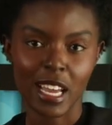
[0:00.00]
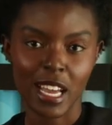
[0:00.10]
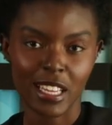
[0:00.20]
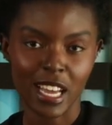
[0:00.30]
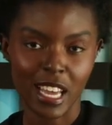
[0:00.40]

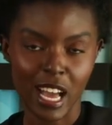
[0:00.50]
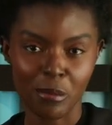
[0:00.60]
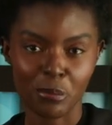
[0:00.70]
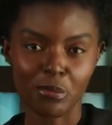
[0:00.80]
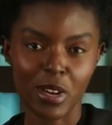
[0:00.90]
and AI
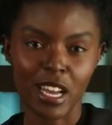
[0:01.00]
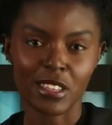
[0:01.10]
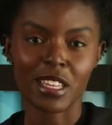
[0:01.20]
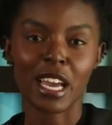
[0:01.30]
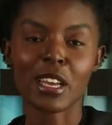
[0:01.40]

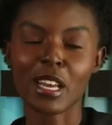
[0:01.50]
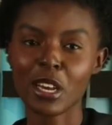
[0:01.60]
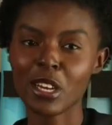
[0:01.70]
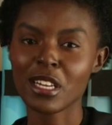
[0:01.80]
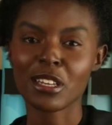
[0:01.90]
provides that
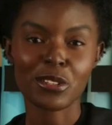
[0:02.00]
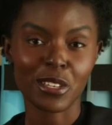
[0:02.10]
clarity.